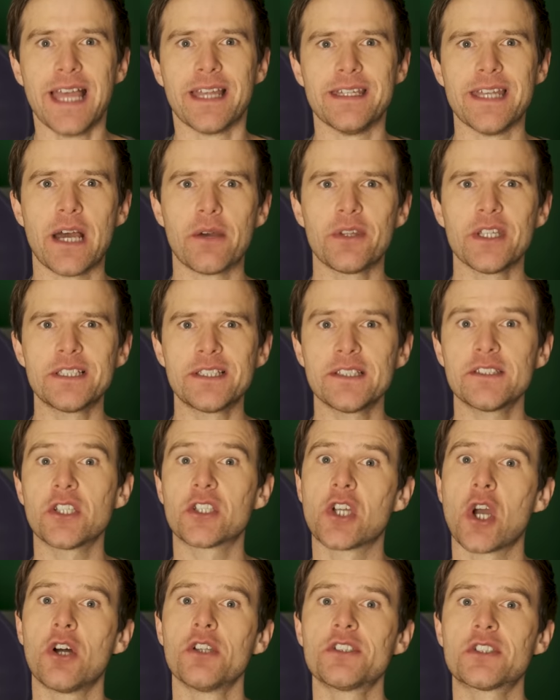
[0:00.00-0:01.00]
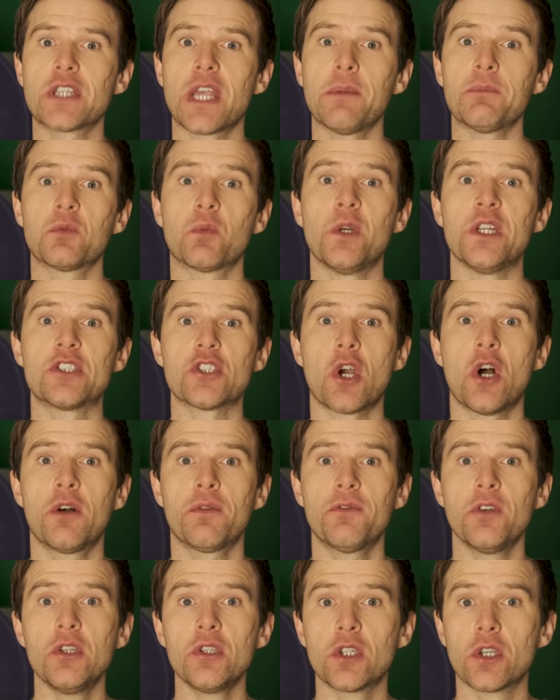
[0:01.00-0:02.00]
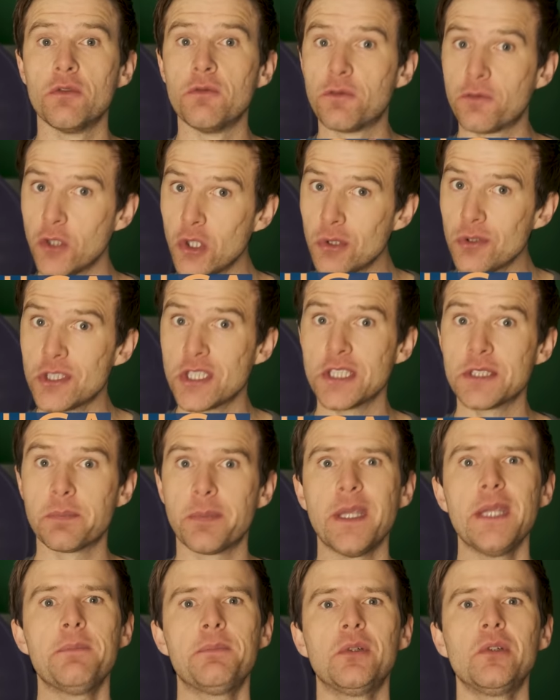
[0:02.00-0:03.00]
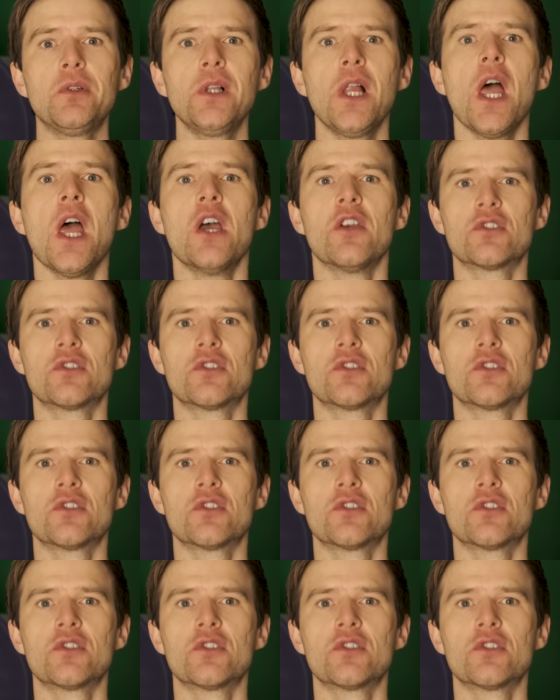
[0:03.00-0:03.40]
Now this is a concept which often confuses people,